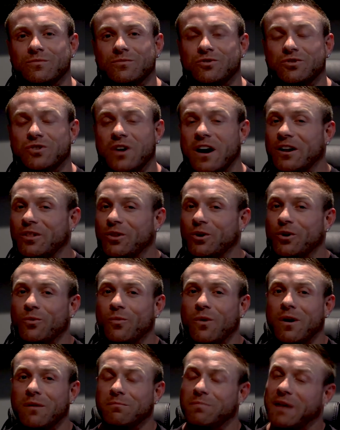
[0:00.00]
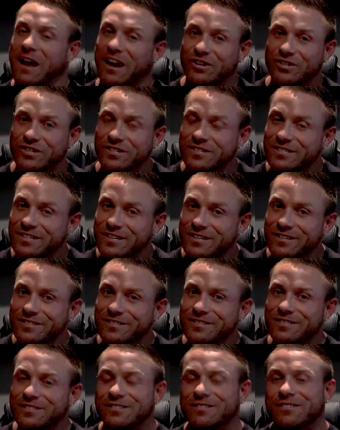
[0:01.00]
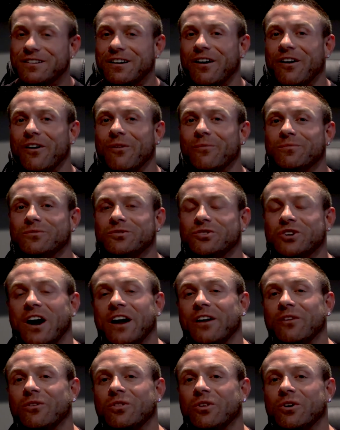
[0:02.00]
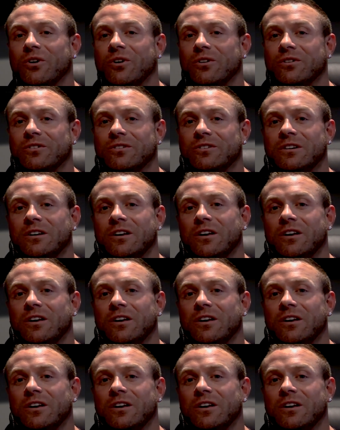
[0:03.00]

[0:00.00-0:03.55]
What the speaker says: Trying to learn what patience is, trying to learn